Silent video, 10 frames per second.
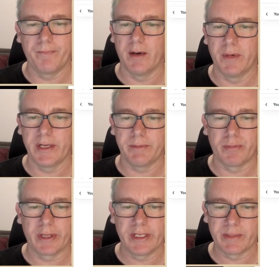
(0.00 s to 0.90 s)
I might
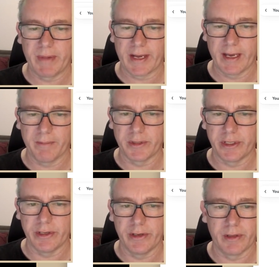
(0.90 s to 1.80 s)
bring this back up
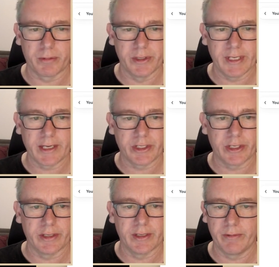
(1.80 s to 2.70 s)
to the production.